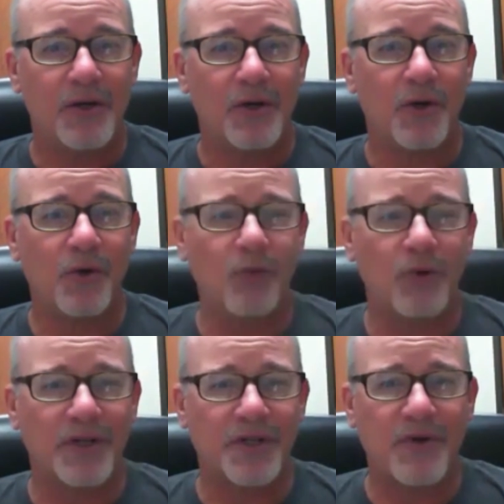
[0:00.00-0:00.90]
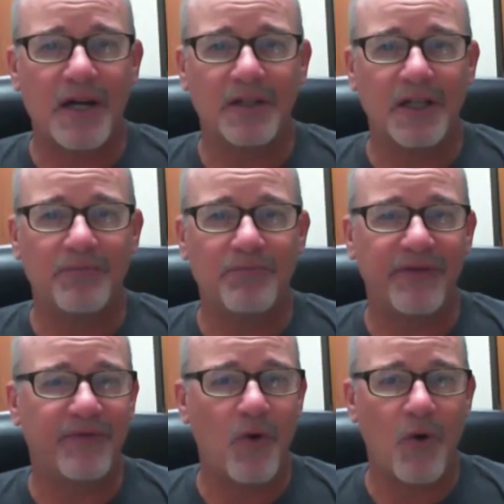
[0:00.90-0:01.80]
who were struggling
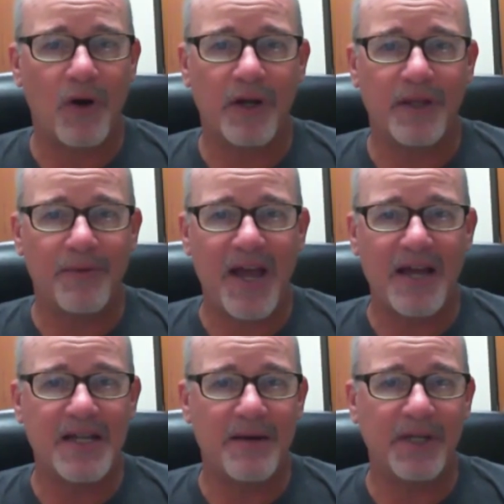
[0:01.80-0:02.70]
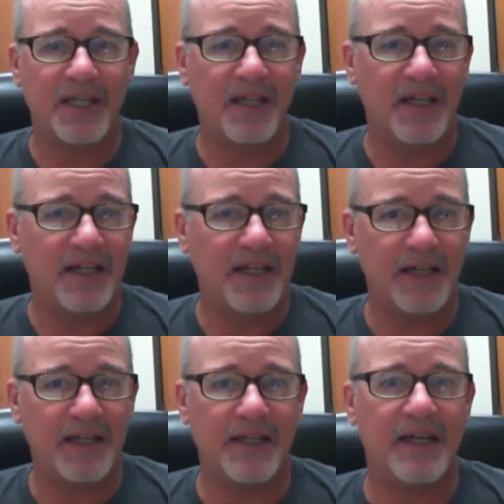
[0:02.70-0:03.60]
before the pandemic
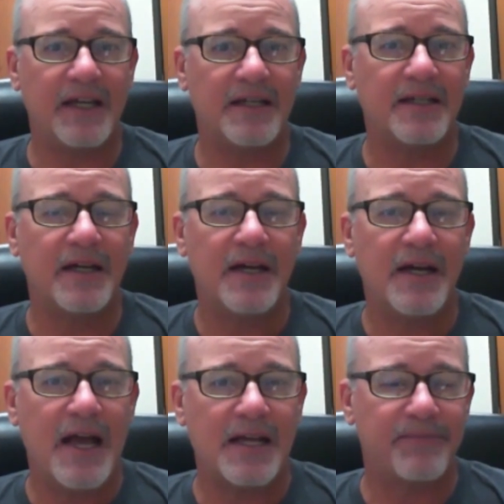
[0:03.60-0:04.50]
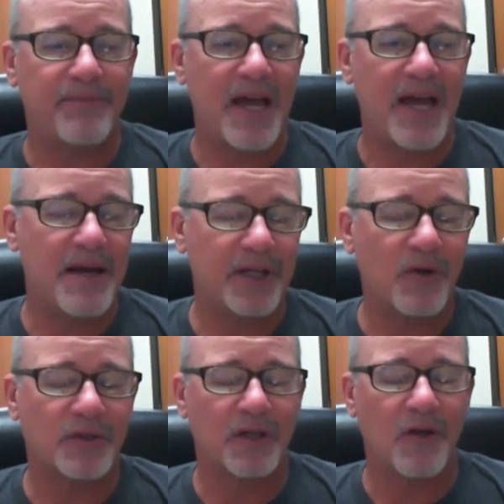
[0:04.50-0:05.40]
hit, and as the pandemic
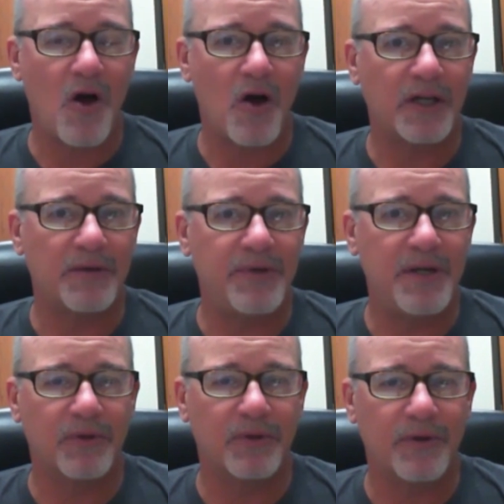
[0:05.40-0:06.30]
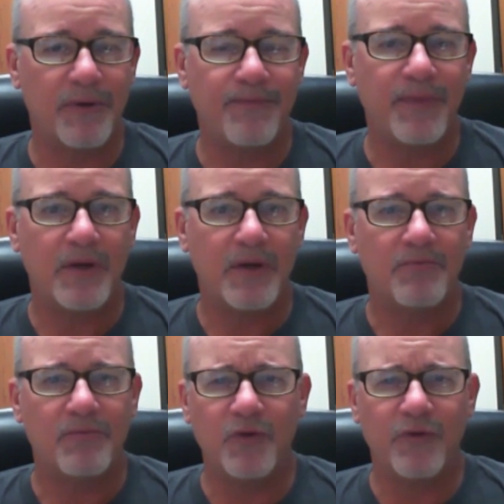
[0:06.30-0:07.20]
goes along and people
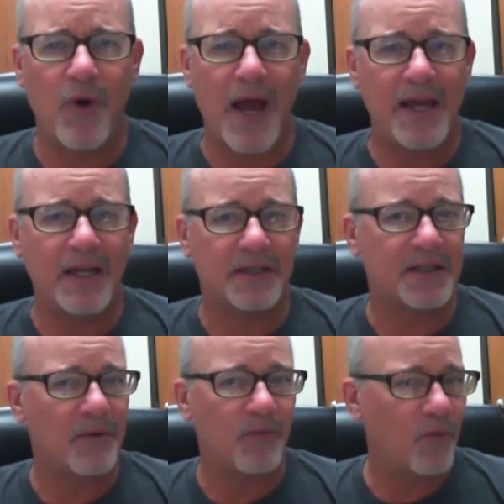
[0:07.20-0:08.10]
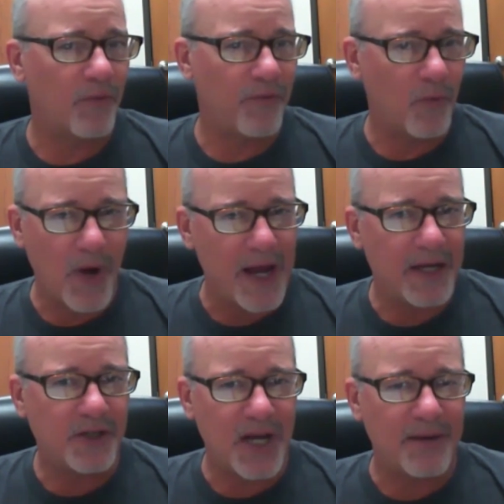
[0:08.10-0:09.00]
move away in some
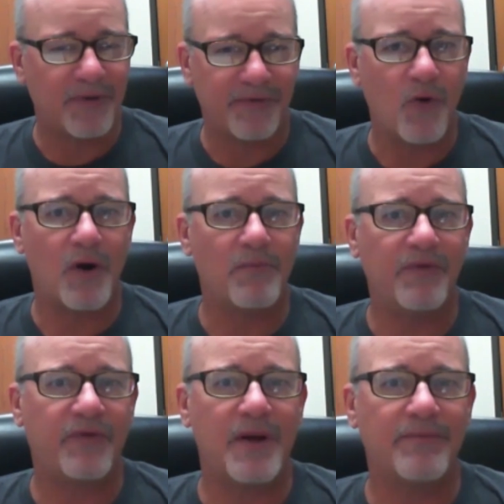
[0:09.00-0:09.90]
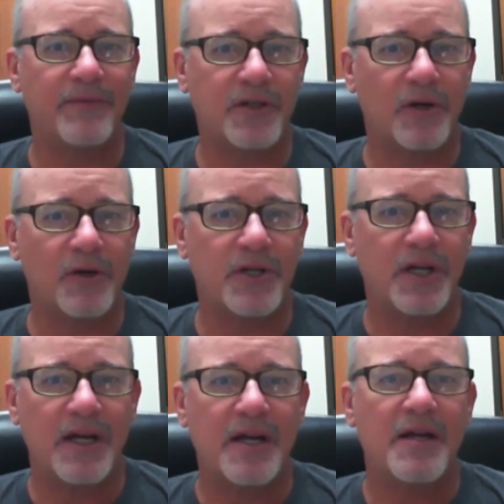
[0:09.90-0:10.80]
way, shape, or form from the
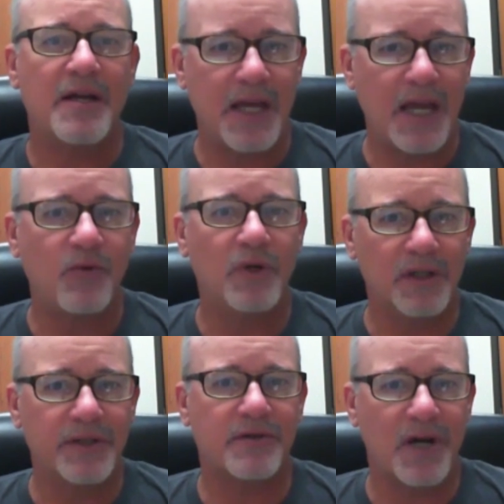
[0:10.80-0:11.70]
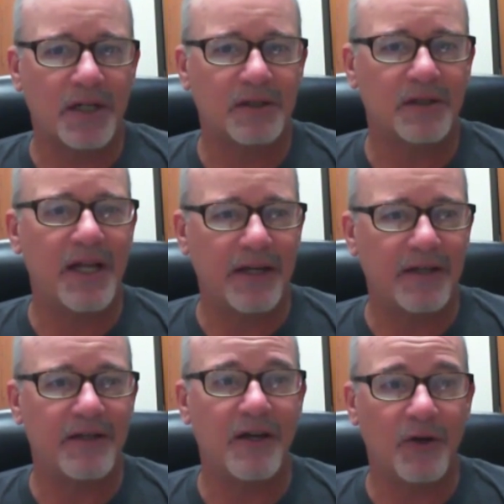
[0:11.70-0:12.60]
church, they will struggle,
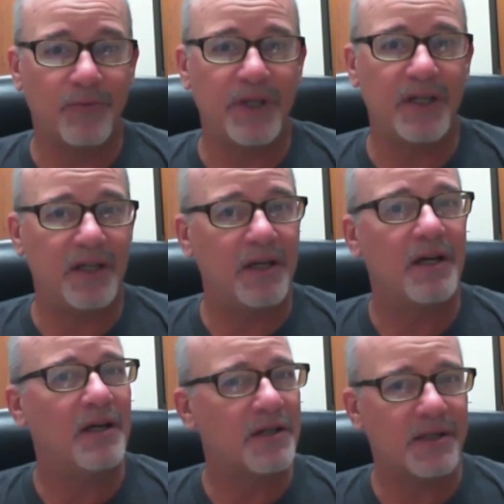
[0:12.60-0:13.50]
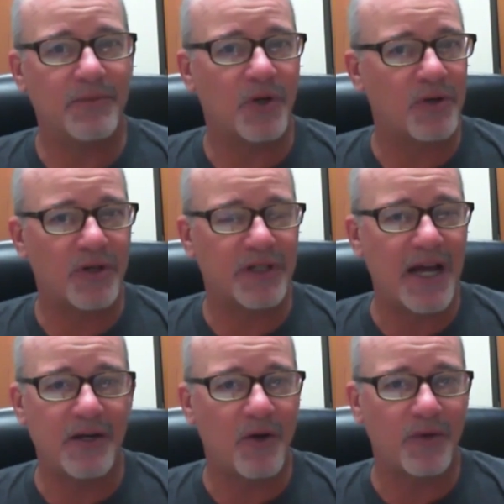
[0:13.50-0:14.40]
and there'll be some churches I
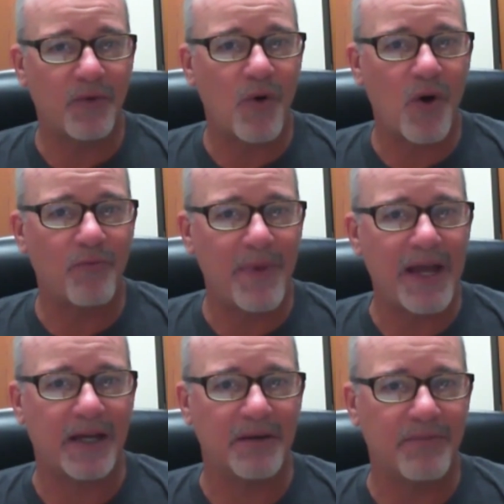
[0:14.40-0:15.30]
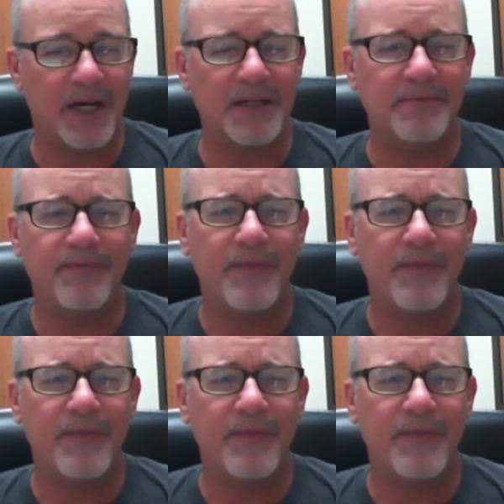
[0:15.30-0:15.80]
know that won't make it. But